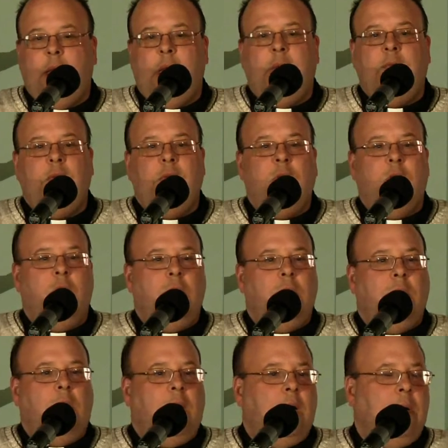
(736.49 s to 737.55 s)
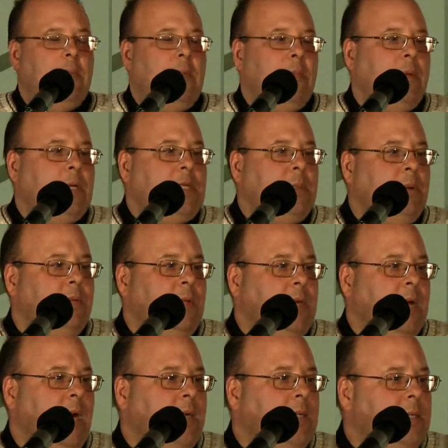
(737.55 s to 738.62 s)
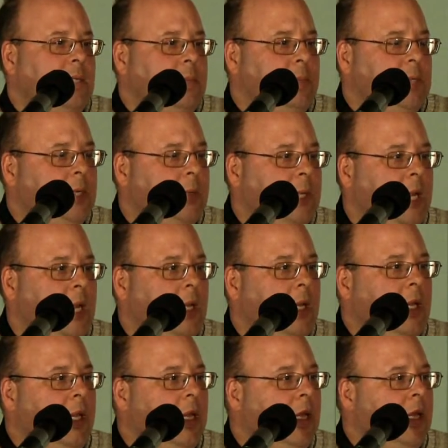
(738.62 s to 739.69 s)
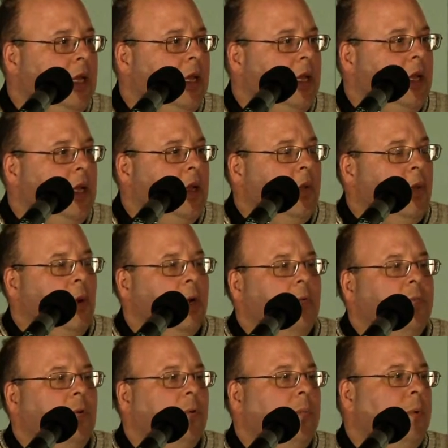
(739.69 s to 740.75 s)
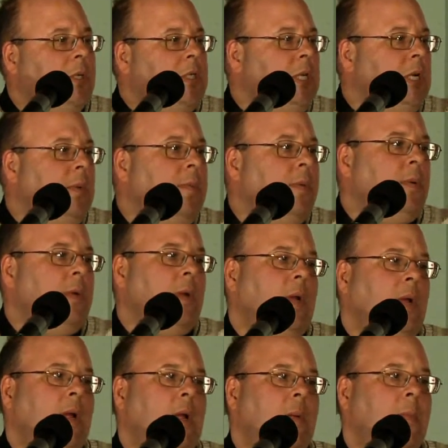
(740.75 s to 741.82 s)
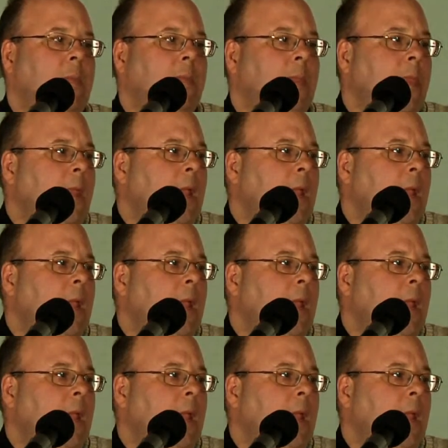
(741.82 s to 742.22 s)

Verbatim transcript: Even though um, the bishop of the diocese, Bishop Delaquis, wonderful bishop, um,